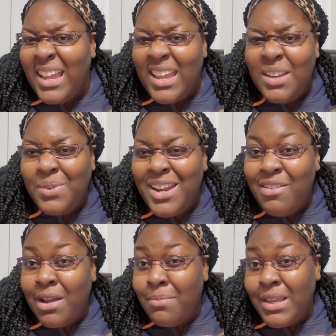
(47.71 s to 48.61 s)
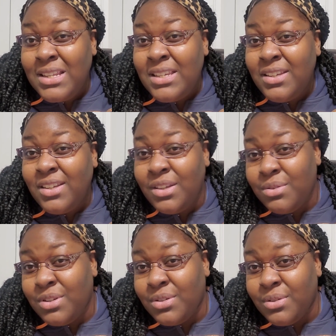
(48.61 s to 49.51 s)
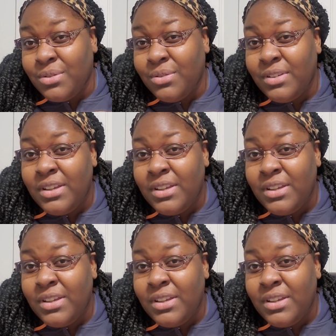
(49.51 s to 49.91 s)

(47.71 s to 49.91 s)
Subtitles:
and what I recommend you do,